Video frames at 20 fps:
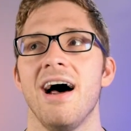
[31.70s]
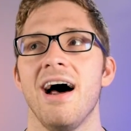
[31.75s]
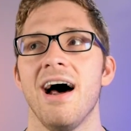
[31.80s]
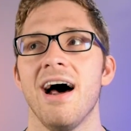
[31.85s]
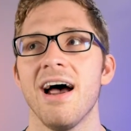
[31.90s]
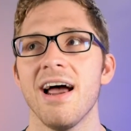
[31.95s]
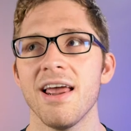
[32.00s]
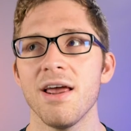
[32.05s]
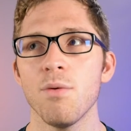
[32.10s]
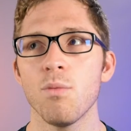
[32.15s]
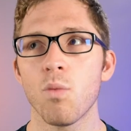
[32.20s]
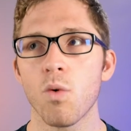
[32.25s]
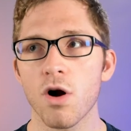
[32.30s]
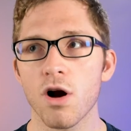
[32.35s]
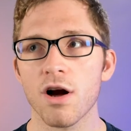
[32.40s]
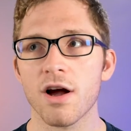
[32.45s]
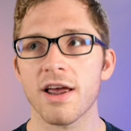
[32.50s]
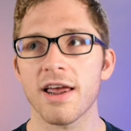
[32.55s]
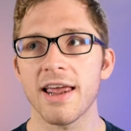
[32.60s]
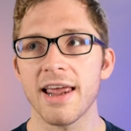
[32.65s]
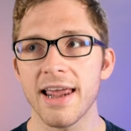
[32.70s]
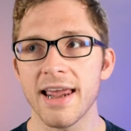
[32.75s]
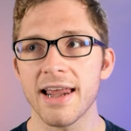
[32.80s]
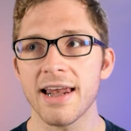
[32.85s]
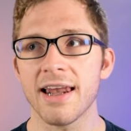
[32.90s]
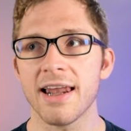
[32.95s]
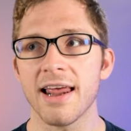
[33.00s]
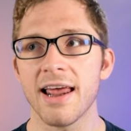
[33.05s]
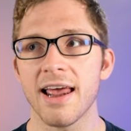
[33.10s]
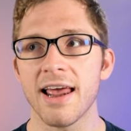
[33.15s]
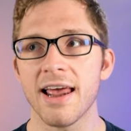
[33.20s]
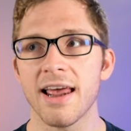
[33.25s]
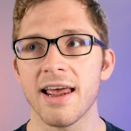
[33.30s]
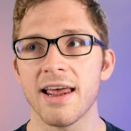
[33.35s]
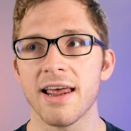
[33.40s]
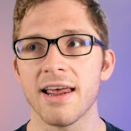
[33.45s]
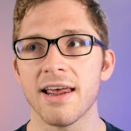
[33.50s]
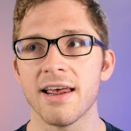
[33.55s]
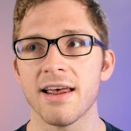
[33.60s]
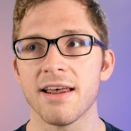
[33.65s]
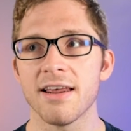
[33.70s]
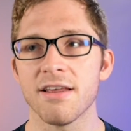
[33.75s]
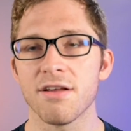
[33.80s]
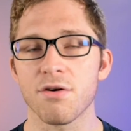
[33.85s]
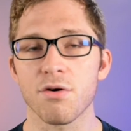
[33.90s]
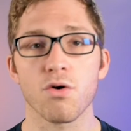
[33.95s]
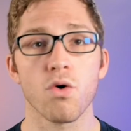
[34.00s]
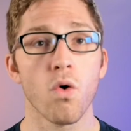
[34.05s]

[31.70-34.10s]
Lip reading: I work in a